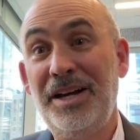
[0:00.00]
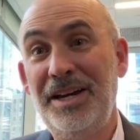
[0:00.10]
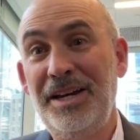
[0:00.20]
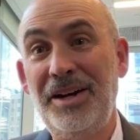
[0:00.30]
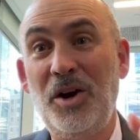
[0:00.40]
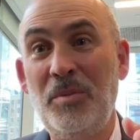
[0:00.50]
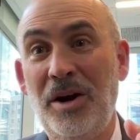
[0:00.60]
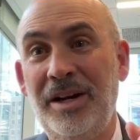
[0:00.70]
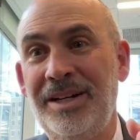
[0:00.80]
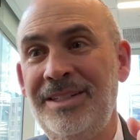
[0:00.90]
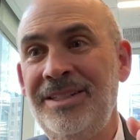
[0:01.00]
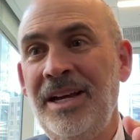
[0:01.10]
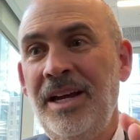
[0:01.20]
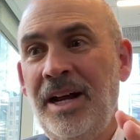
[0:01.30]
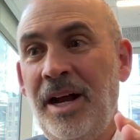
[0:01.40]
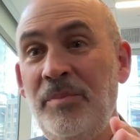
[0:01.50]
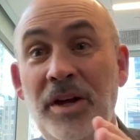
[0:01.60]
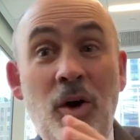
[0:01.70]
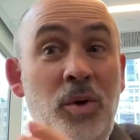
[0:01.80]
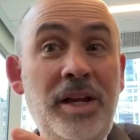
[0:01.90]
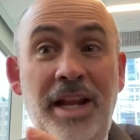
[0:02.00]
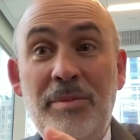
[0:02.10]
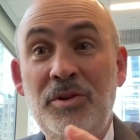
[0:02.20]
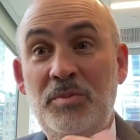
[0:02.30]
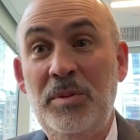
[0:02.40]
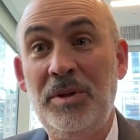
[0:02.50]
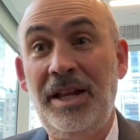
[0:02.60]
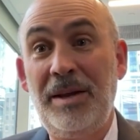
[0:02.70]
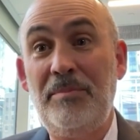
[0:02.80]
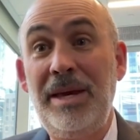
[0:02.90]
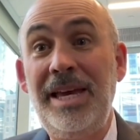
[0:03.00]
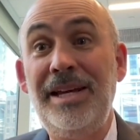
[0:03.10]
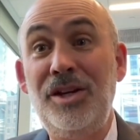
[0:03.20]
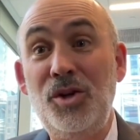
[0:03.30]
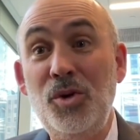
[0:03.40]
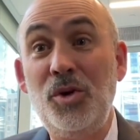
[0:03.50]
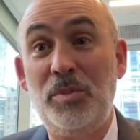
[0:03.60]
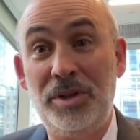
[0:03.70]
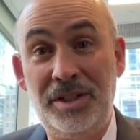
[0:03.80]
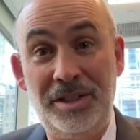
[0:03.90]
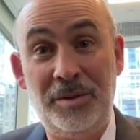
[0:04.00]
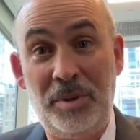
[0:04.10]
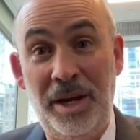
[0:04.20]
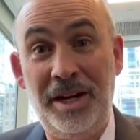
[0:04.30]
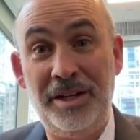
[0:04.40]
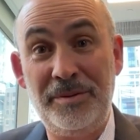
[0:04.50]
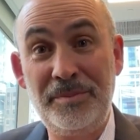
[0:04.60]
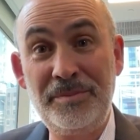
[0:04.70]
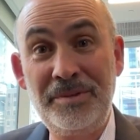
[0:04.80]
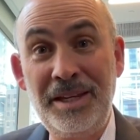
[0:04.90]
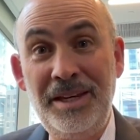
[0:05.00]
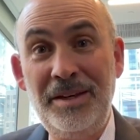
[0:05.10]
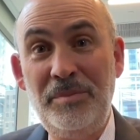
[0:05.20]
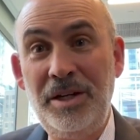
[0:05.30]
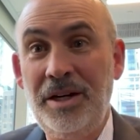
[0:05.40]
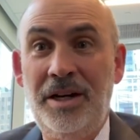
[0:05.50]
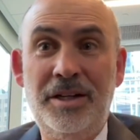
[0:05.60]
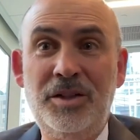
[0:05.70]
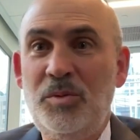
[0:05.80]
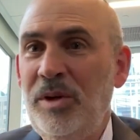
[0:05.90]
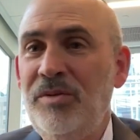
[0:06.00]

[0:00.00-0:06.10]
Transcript: in our markets only enables people like me and you to participate because we have